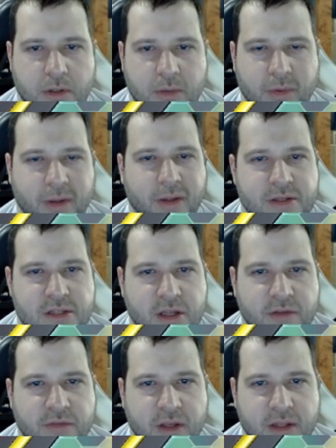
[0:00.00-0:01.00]
well, they still
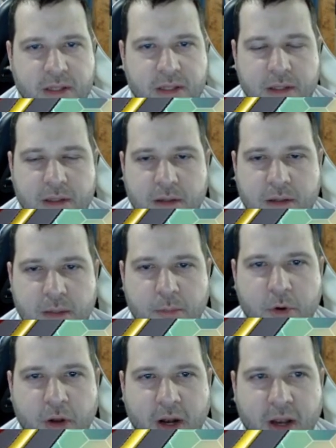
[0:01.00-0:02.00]
have to get the
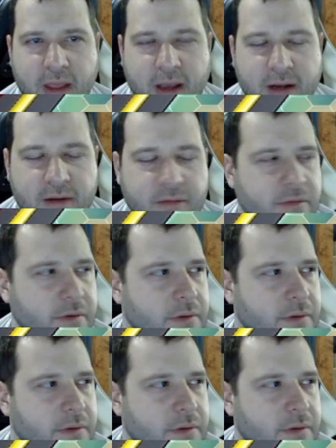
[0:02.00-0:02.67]
moon out of the active.